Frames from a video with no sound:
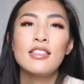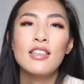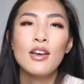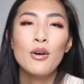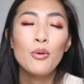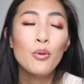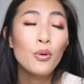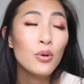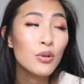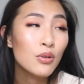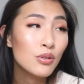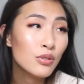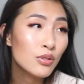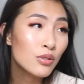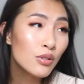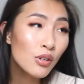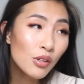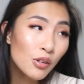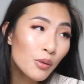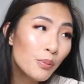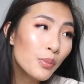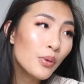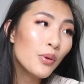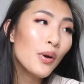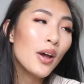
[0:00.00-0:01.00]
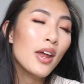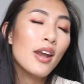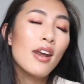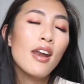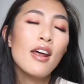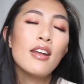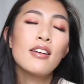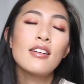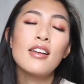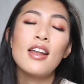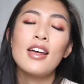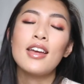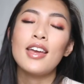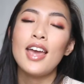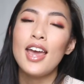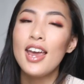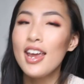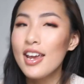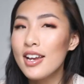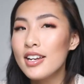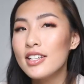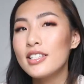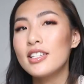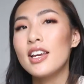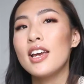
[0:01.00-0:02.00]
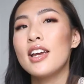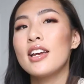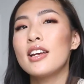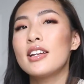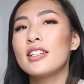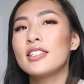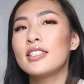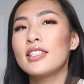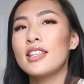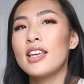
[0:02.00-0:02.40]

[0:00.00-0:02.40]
They're oil soluble, and unlike AHAs,